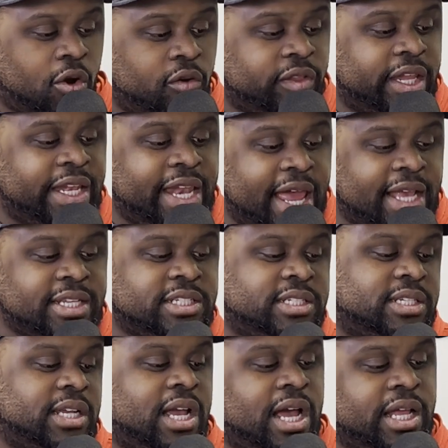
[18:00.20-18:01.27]
on the
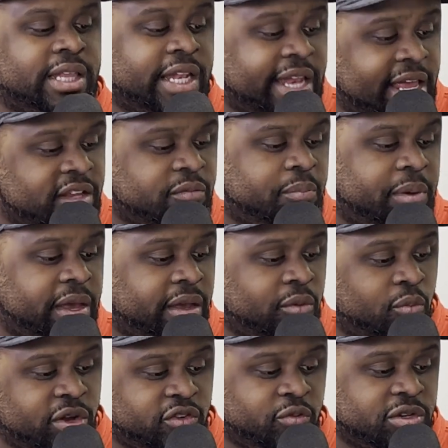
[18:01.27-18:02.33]
next pick,
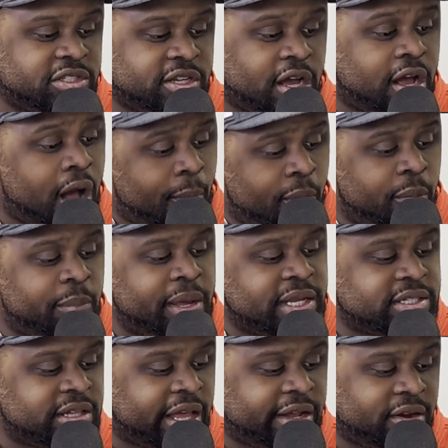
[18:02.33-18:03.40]
which was a couple
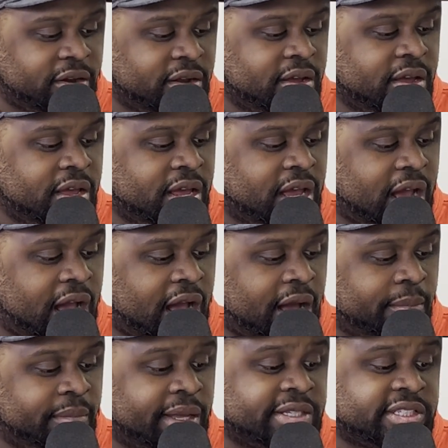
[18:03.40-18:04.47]
picks later,
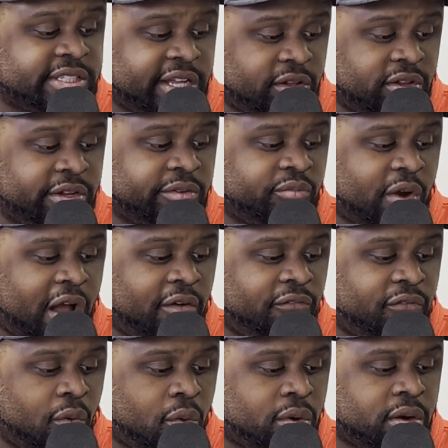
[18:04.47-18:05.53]
is still in round
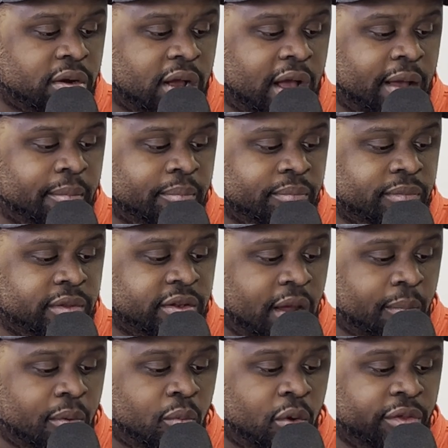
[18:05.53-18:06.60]
4,
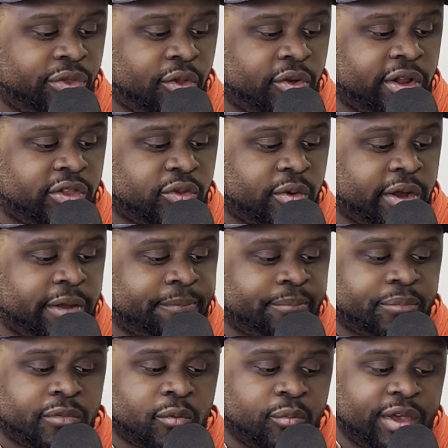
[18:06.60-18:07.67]
number 133.
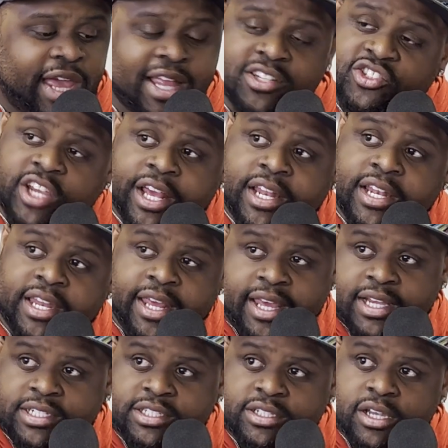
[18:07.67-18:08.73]
We got Jaden
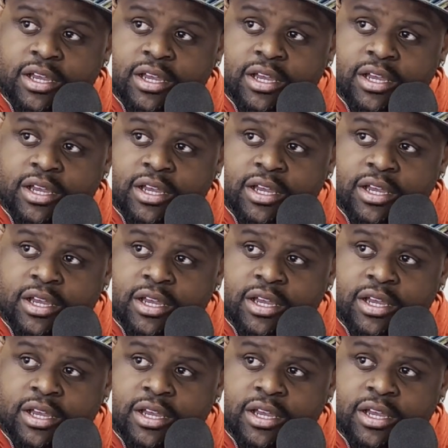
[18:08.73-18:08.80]
Hicks,